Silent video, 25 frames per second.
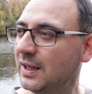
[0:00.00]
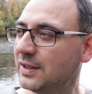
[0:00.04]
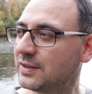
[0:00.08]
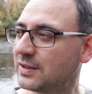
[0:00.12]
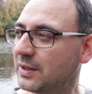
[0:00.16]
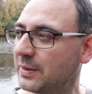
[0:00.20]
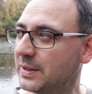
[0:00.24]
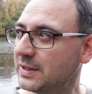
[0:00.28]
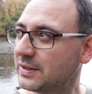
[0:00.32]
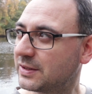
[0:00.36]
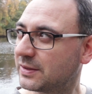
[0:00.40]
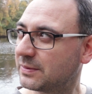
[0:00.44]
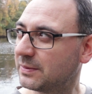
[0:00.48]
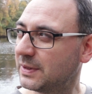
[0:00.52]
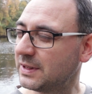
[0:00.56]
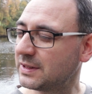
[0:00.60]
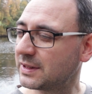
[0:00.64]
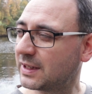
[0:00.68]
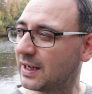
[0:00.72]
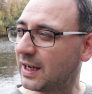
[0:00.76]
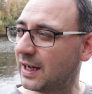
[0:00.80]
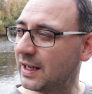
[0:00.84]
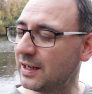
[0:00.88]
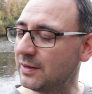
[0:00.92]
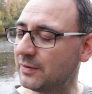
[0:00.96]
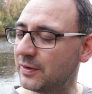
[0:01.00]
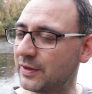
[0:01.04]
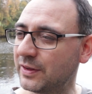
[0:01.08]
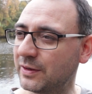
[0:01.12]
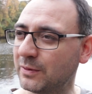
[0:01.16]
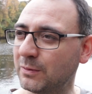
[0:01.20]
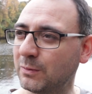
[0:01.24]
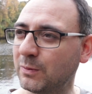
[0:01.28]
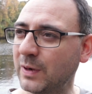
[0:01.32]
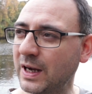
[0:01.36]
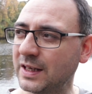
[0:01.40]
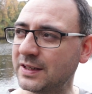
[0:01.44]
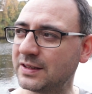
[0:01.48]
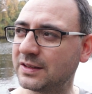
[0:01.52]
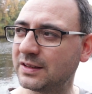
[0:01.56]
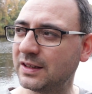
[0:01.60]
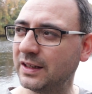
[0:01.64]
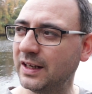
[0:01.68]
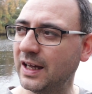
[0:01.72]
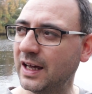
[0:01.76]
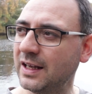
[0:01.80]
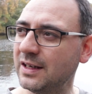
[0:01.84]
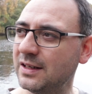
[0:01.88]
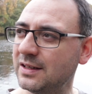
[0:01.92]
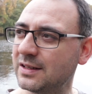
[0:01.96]
so it's kind of at the
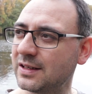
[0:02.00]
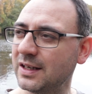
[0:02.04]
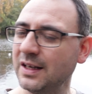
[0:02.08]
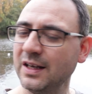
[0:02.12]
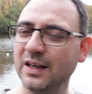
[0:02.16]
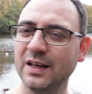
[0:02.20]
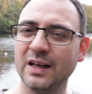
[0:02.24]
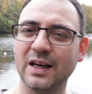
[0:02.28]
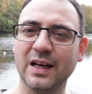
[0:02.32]
western end,